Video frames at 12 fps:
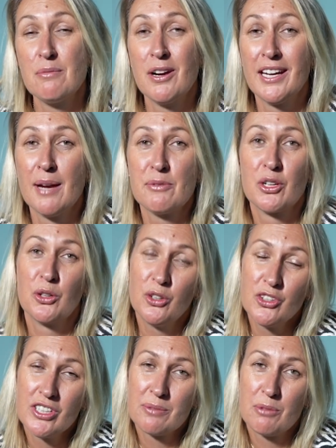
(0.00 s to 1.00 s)
might capture
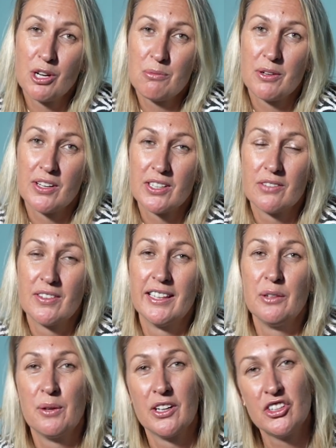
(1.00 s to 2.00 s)
gorgeous moments of the
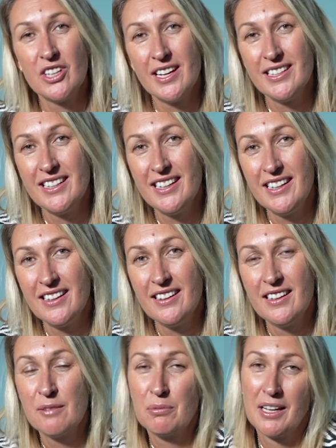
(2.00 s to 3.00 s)
little one
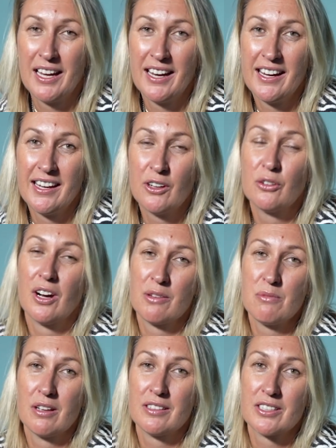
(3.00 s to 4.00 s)
chatting, playing, or
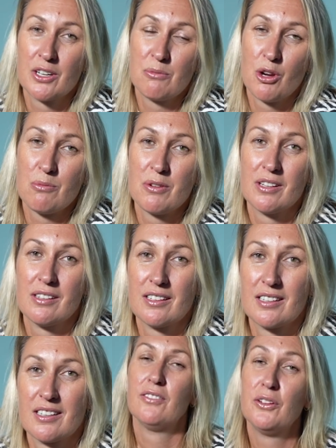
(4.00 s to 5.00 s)
other milestone
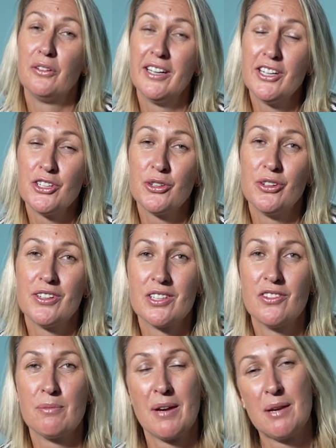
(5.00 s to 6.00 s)
moments. For
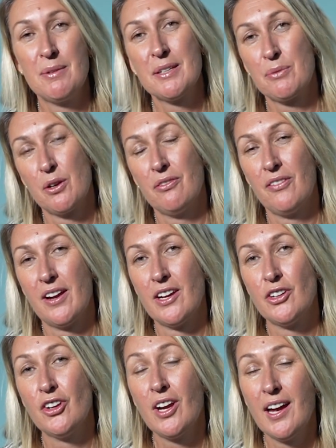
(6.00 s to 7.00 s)
reassurance of your baby's
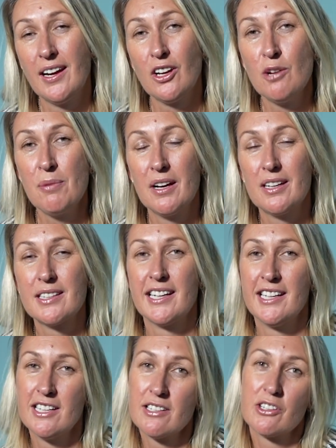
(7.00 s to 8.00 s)
welfare, you can't go
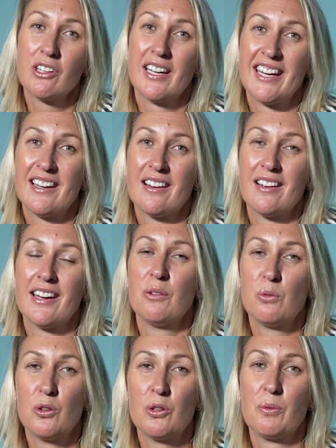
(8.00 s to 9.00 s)
past industry leader and
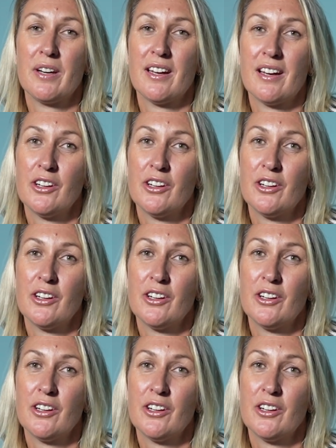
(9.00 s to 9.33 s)
award winner